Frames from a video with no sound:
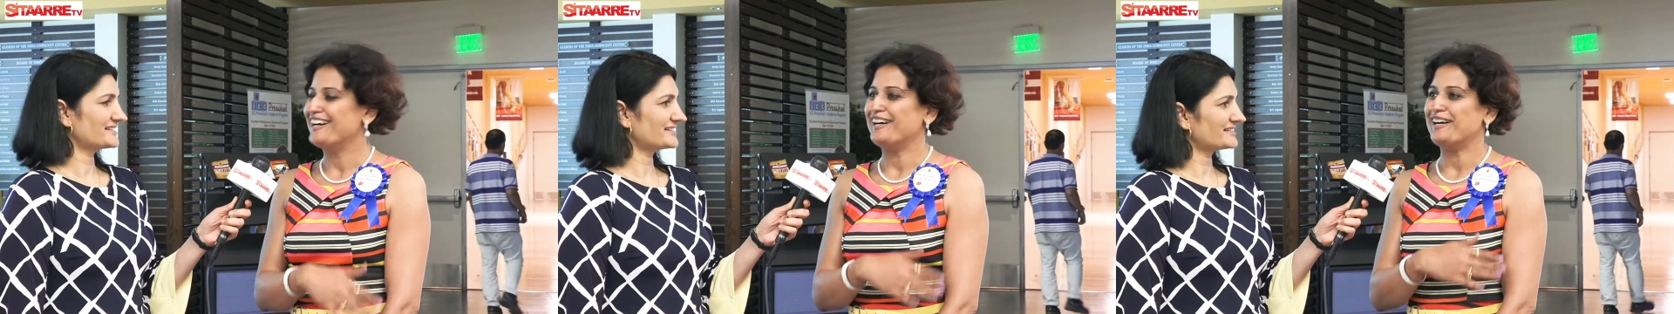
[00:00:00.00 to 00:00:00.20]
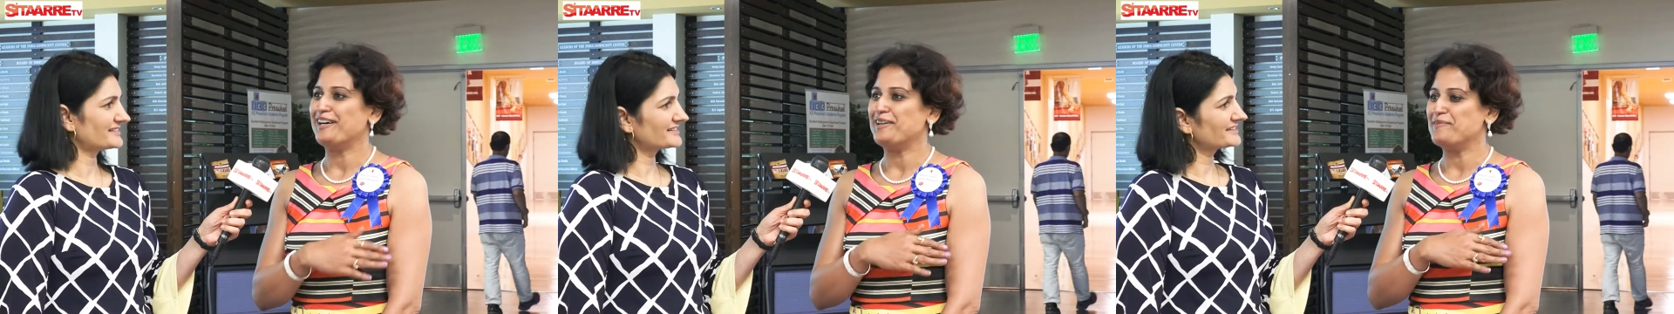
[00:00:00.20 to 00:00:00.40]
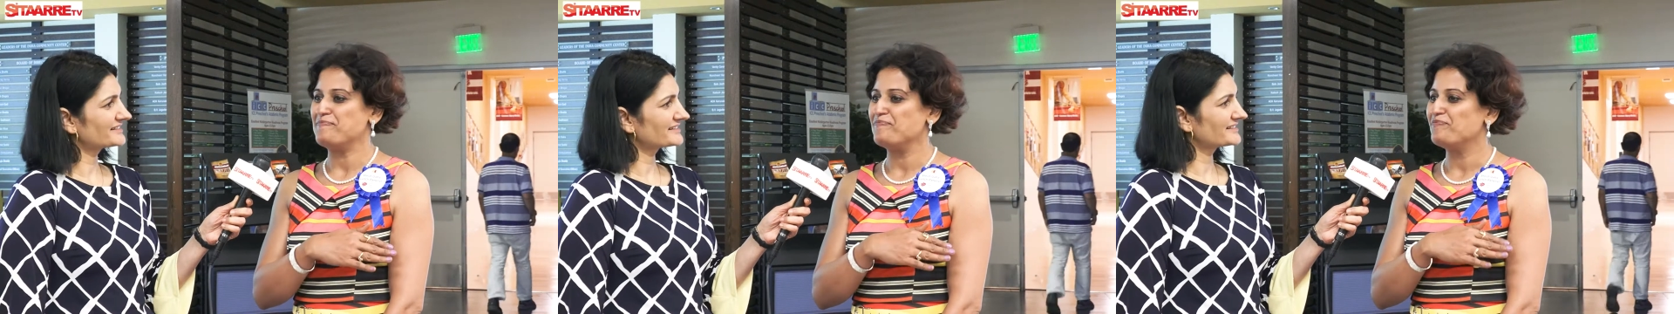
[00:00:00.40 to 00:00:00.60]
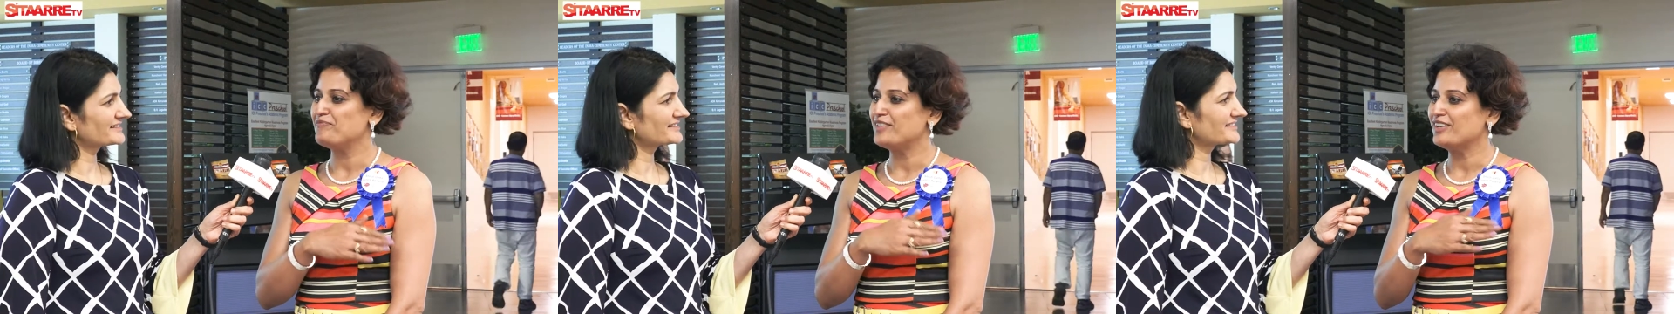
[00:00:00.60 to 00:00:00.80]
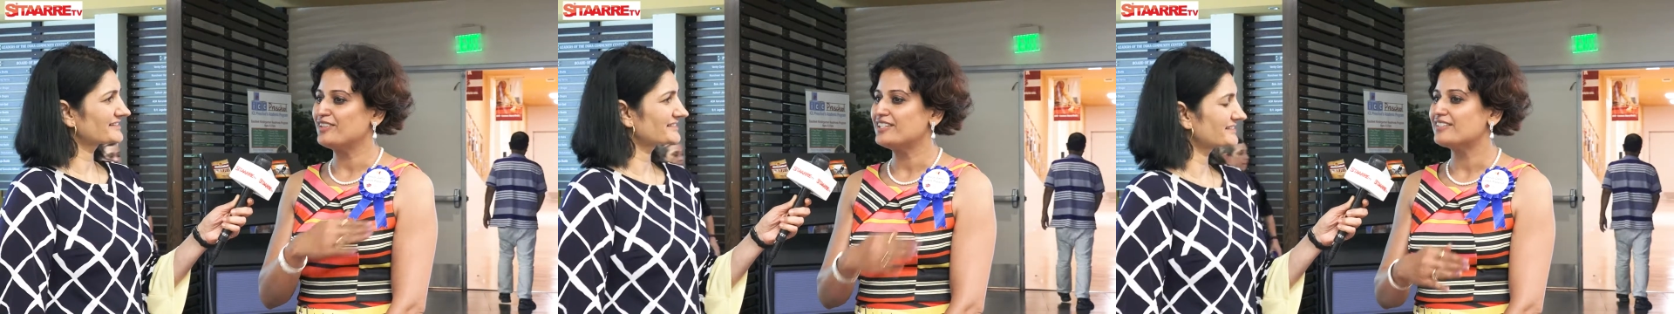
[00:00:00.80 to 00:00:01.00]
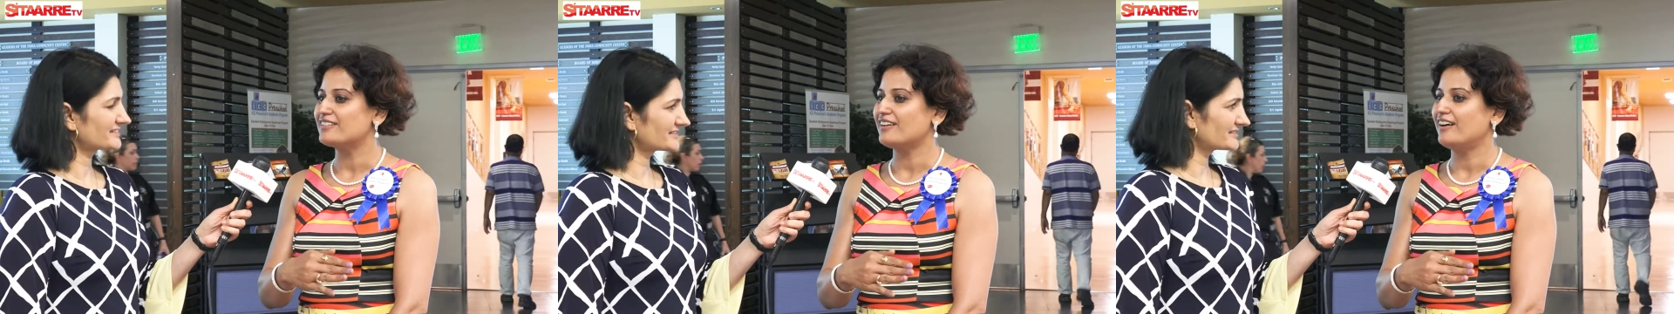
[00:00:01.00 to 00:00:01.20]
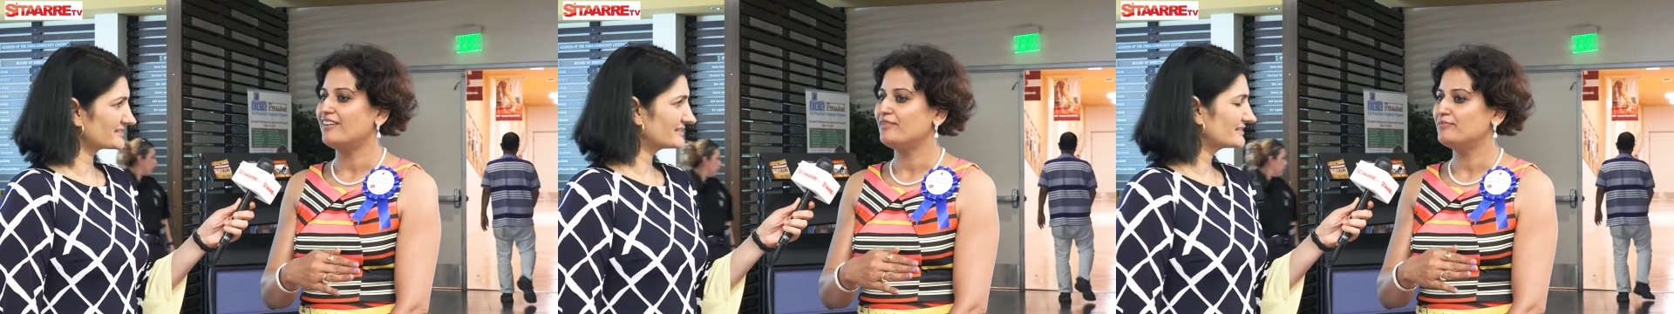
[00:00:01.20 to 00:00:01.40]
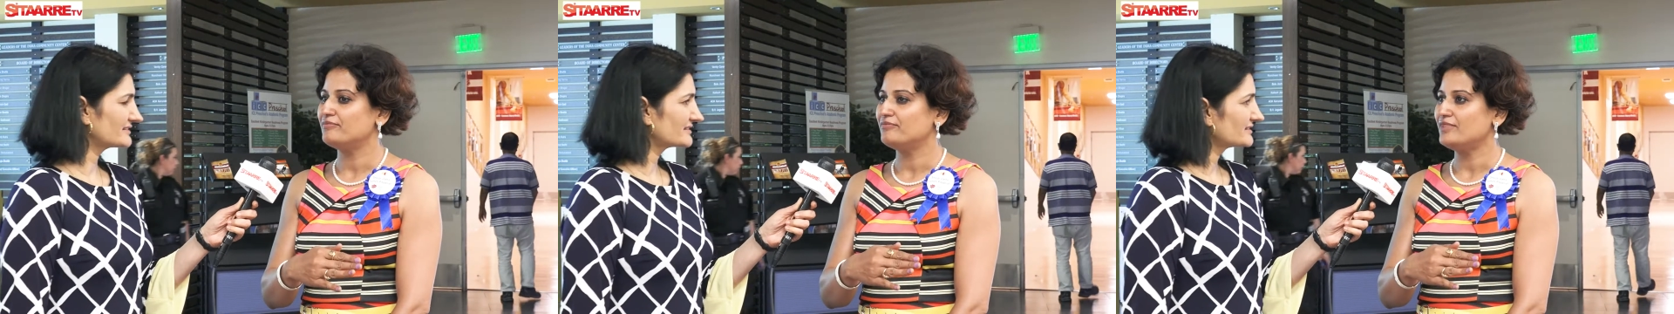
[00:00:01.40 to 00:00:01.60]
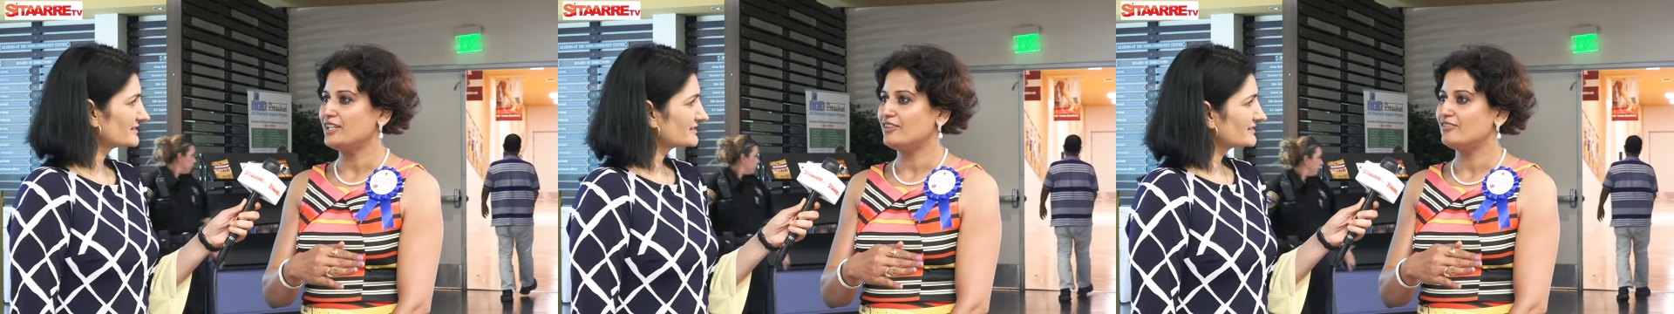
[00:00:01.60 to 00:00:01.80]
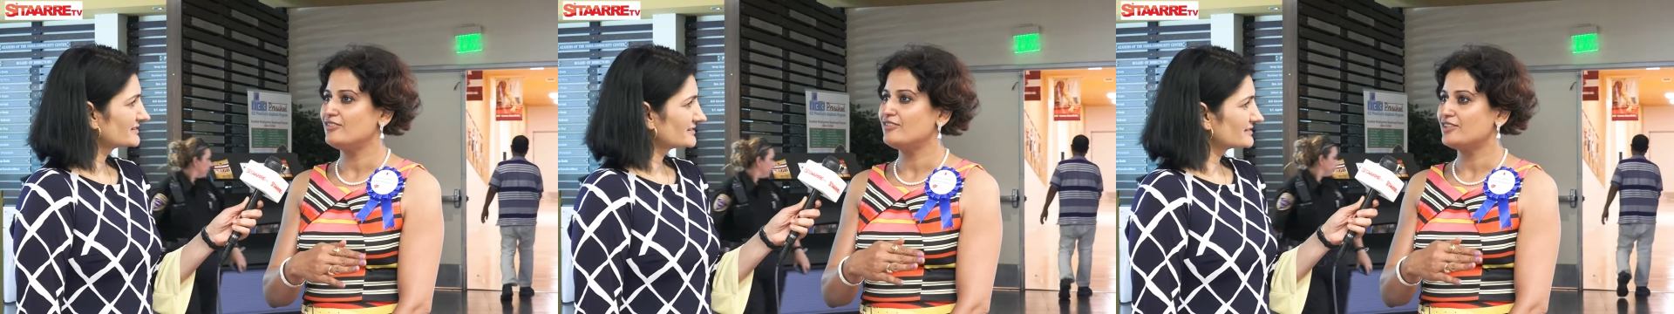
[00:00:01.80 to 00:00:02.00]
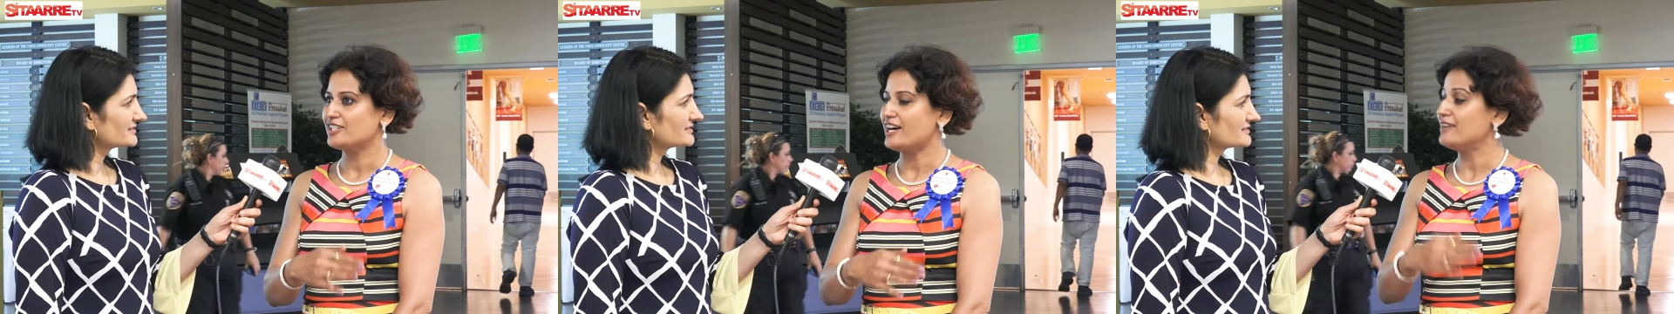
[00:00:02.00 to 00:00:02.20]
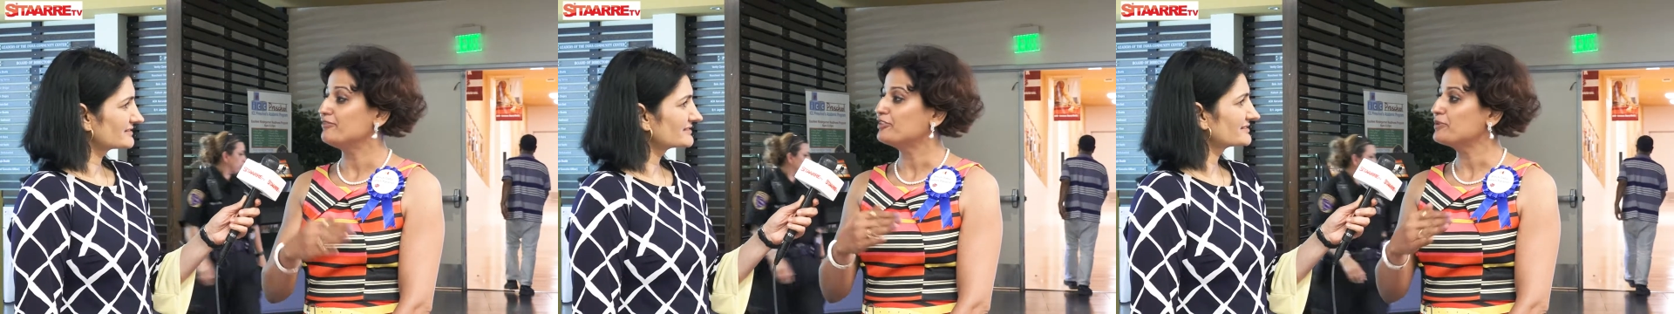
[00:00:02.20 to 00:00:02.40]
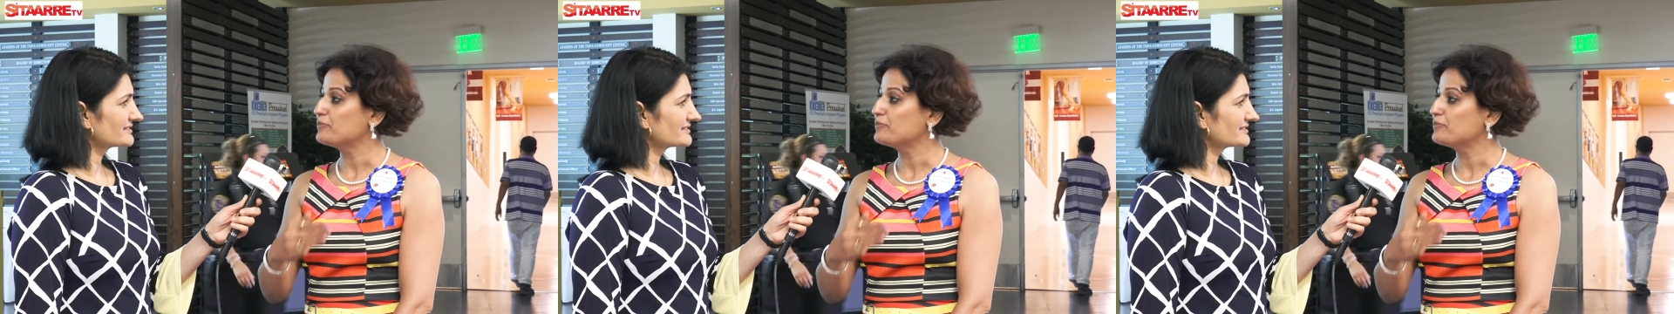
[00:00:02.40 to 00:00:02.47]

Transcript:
Speaker 1: Um, there is, um, you know, no time for